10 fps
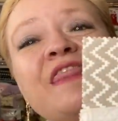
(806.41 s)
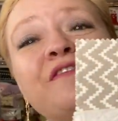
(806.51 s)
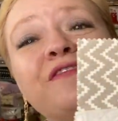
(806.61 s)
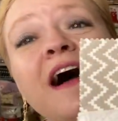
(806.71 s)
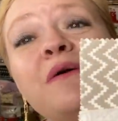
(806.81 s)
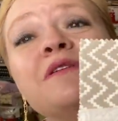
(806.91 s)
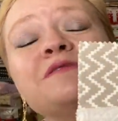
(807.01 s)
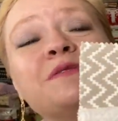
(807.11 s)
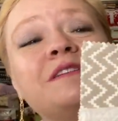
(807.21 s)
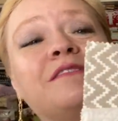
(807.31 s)
The
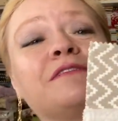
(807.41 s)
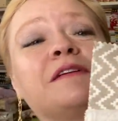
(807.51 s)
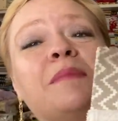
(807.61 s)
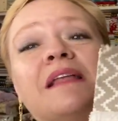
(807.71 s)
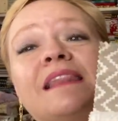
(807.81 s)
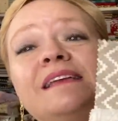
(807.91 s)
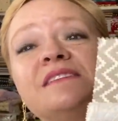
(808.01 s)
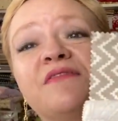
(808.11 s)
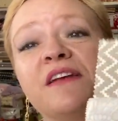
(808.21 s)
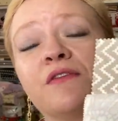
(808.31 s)
flowers are definitely my
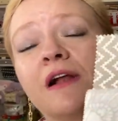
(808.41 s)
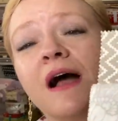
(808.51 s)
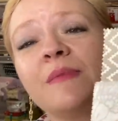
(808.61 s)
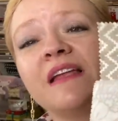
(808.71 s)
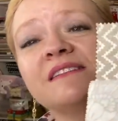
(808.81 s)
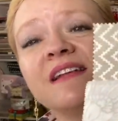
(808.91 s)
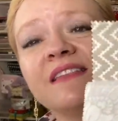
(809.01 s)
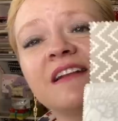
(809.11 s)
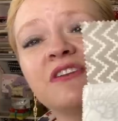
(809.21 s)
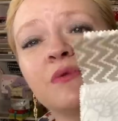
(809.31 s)
least favorite. I mean, it's not
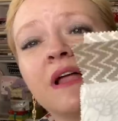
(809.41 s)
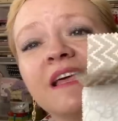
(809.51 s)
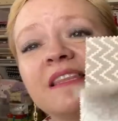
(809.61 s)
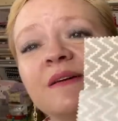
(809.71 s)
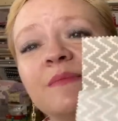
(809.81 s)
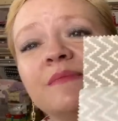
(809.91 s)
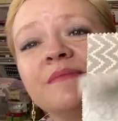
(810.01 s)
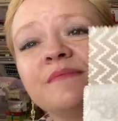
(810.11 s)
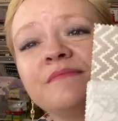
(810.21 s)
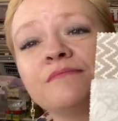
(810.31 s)
that I don't like them.
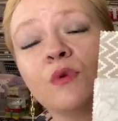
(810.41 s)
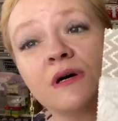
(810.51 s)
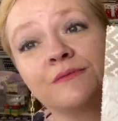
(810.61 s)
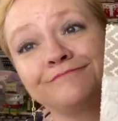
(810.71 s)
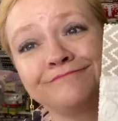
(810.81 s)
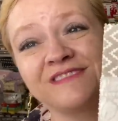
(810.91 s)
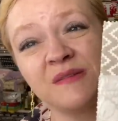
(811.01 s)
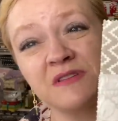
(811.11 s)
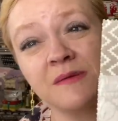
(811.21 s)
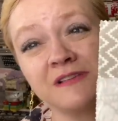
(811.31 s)
Well,
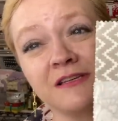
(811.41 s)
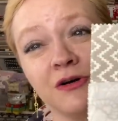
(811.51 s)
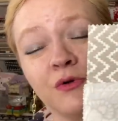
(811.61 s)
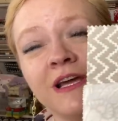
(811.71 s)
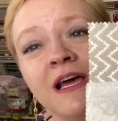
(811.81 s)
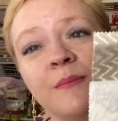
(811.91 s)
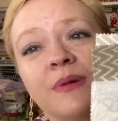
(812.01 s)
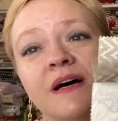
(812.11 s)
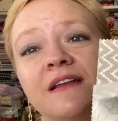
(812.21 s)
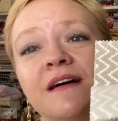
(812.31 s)
sometimes I don't,
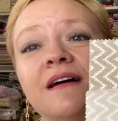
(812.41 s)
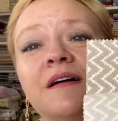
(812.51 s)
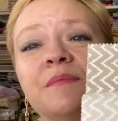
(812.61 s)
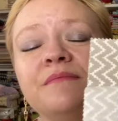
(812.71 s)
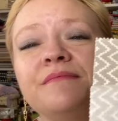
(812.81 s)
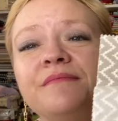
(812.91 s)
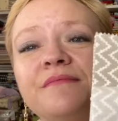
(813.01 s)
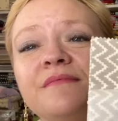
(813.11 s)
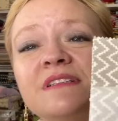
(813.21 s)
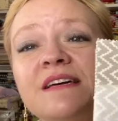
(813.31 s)
but um,
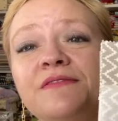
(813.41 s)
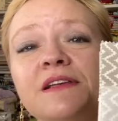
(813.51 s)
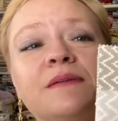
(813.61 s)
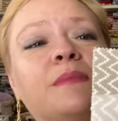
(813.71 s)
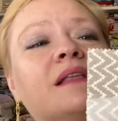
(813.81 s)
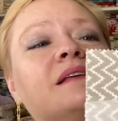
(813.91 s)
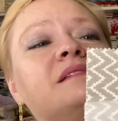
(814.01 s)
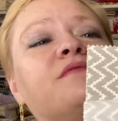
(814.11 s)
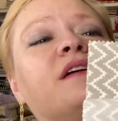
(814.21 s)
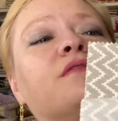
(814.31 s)
definitely my
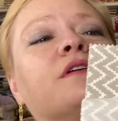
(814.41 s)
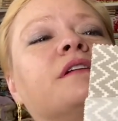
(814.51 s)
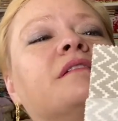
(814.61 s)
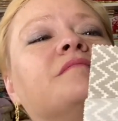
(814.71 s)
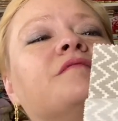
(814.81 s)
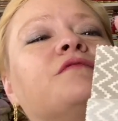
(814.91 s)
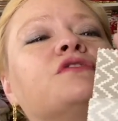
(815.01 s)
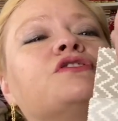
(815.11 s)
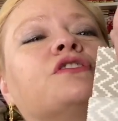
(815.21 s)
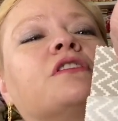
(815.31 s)
least favorite for
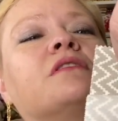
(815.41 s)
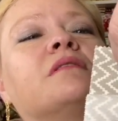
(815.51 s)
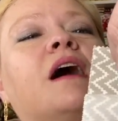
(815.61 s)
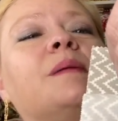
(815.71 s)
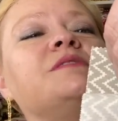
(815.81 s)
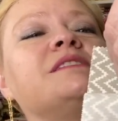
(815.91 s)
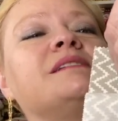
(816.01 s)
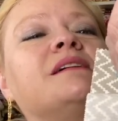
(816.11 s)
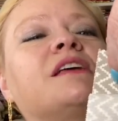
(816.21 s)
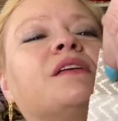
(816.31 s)
sure. I'm just
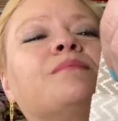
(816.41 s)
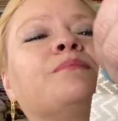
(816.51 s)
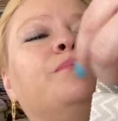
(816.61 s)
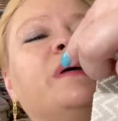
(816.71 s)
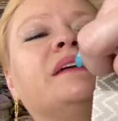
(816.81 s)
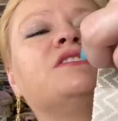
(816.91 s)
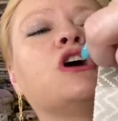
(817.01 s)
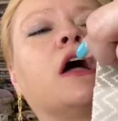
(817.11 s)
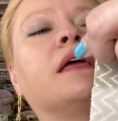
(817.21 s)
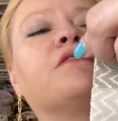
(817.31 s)
not a big
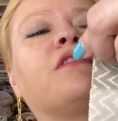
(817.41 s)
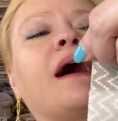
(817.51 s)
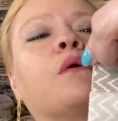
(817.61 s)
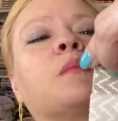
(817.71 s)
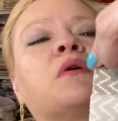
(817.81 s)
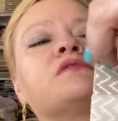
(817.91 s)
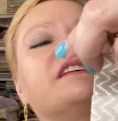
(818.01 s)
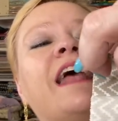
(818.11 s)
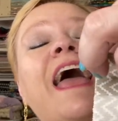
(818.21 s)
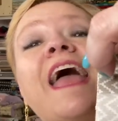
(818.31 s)
giant flower
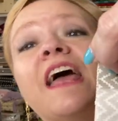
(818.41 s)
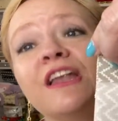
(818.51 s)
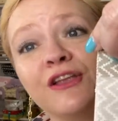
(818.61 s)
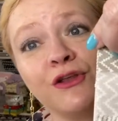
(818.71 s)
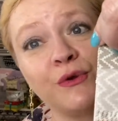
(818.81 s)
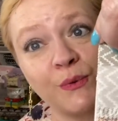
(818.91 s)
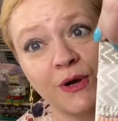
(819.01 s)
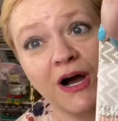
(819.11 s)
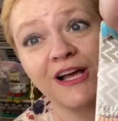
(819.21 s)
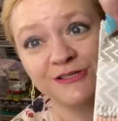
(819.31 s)
person, and you
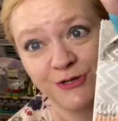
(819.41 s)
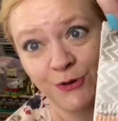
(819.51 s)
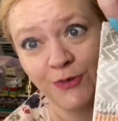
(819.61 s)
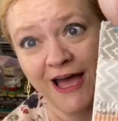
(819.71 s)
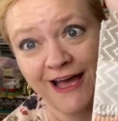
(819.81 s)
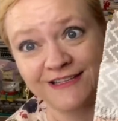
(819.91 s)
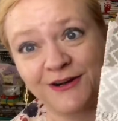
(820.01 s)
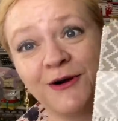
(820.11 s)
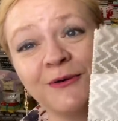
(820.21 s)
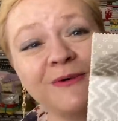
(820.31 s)
guys know that
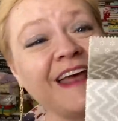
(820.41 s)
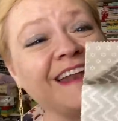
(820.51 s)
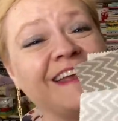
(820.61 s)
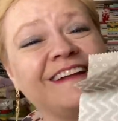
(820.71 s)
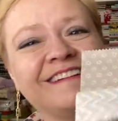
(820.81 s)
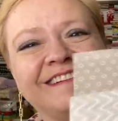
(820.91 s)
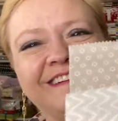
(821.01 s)
already.